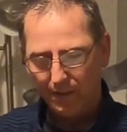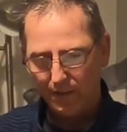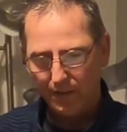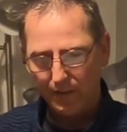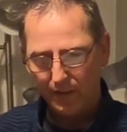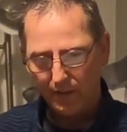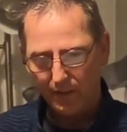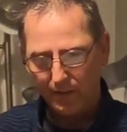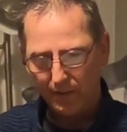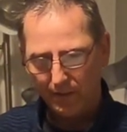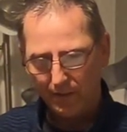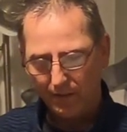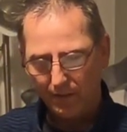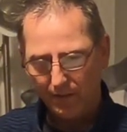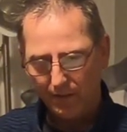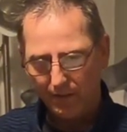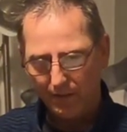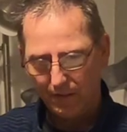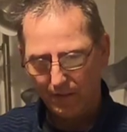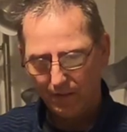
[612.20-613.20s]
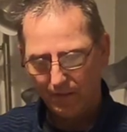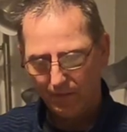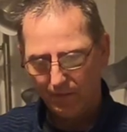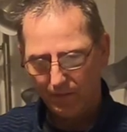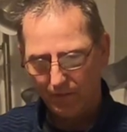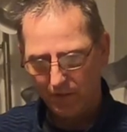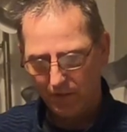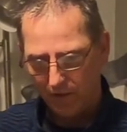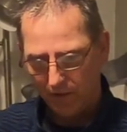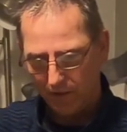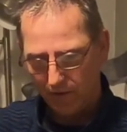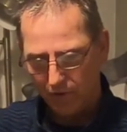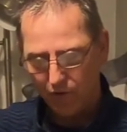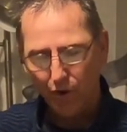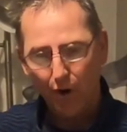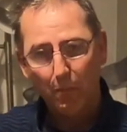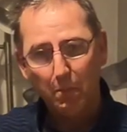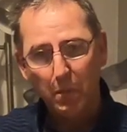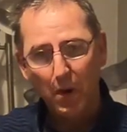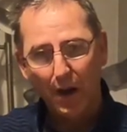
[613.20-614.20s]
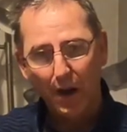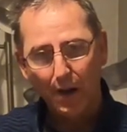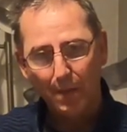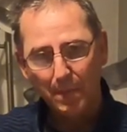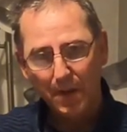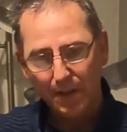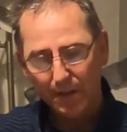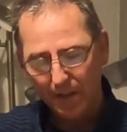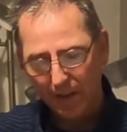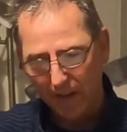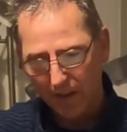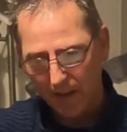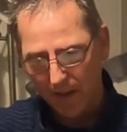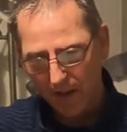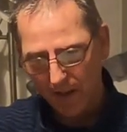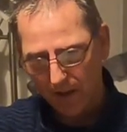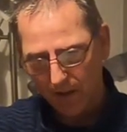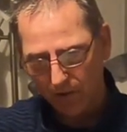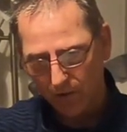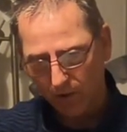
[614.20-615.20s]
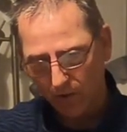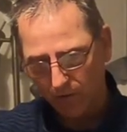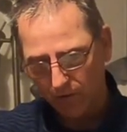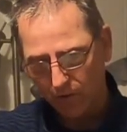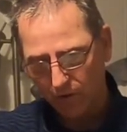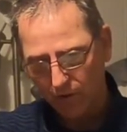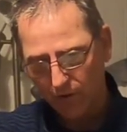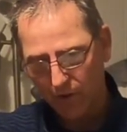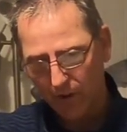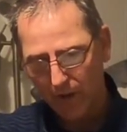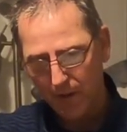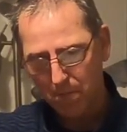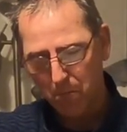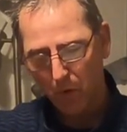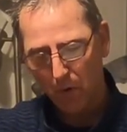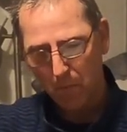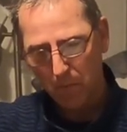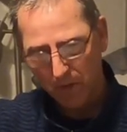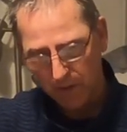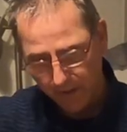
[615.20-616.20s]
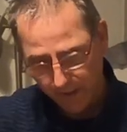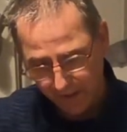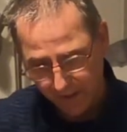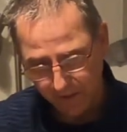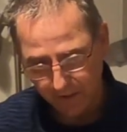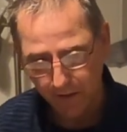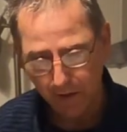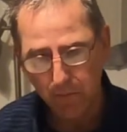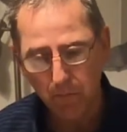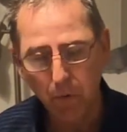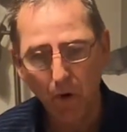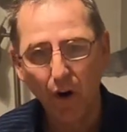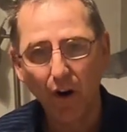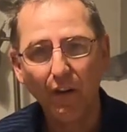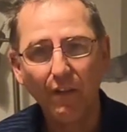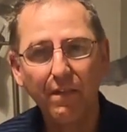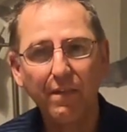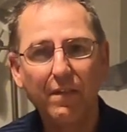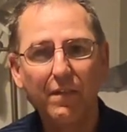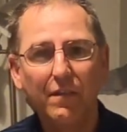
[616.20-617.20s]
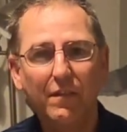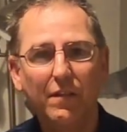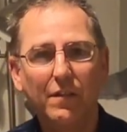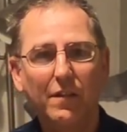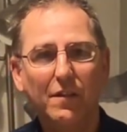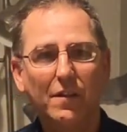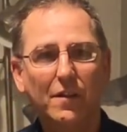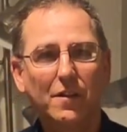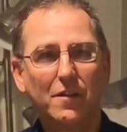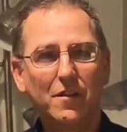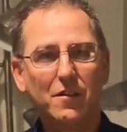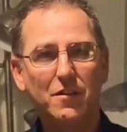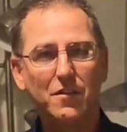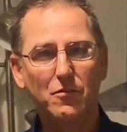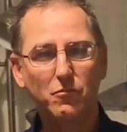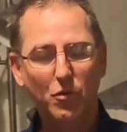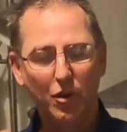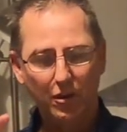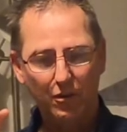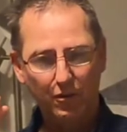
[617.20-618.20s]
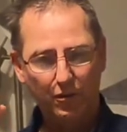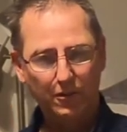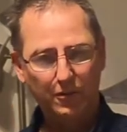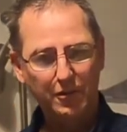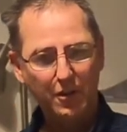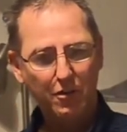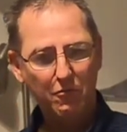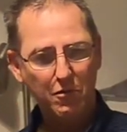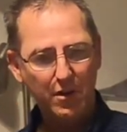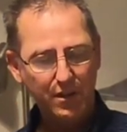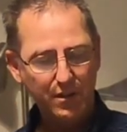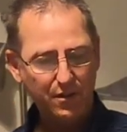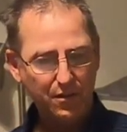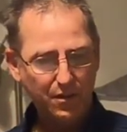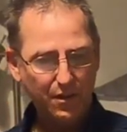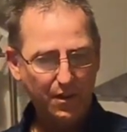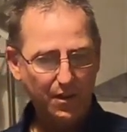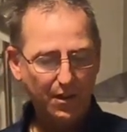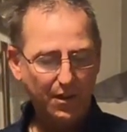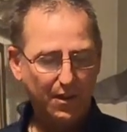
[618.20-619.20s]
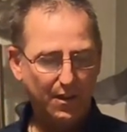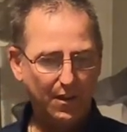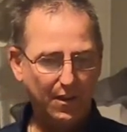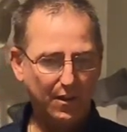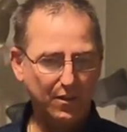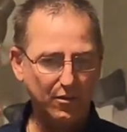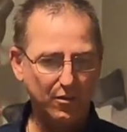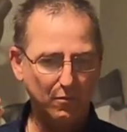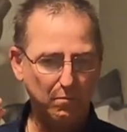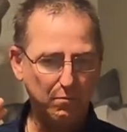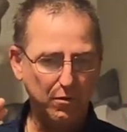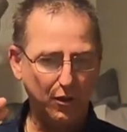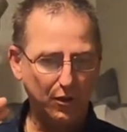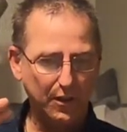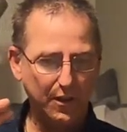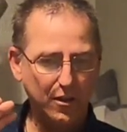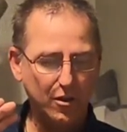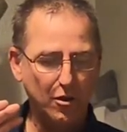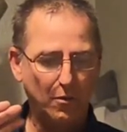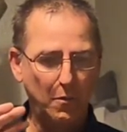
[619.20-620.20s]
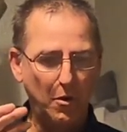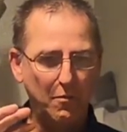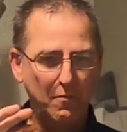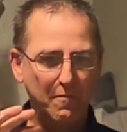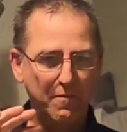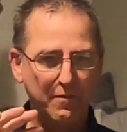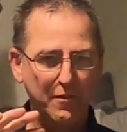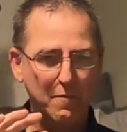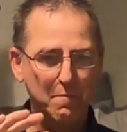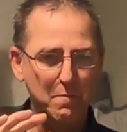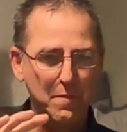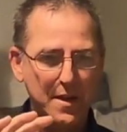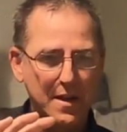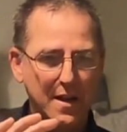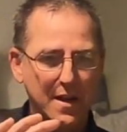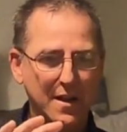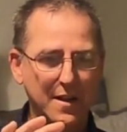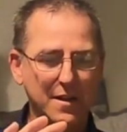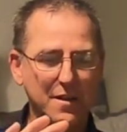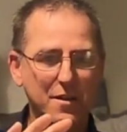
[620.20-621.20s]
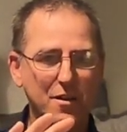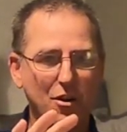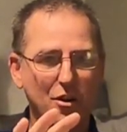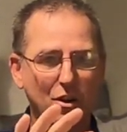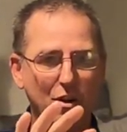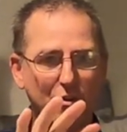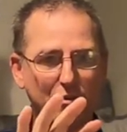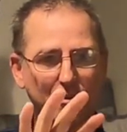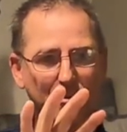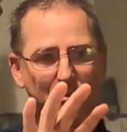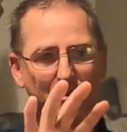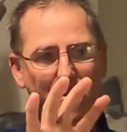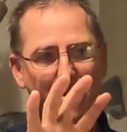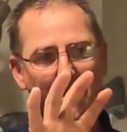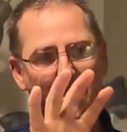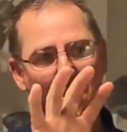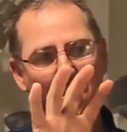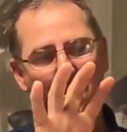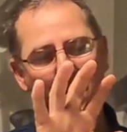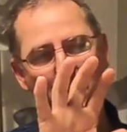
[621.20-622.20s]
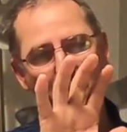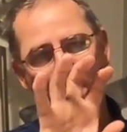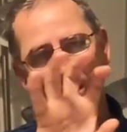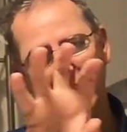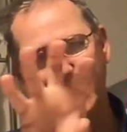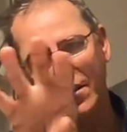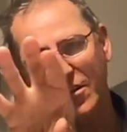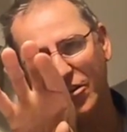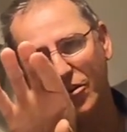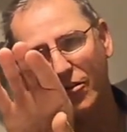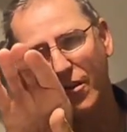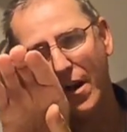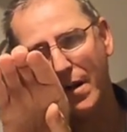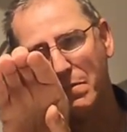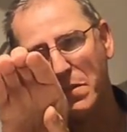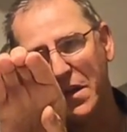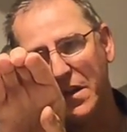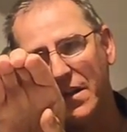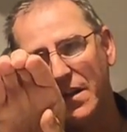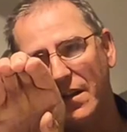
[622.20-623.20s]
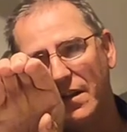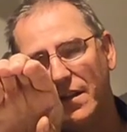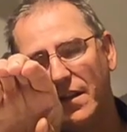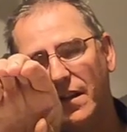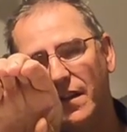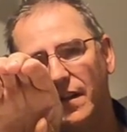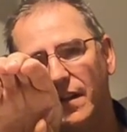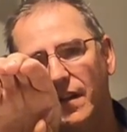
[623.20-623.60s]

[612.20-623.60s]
your drop arm indicator will just creep up and then clip off. Because what they'll do is they'll probably come up from behind it or underneath it, grab it,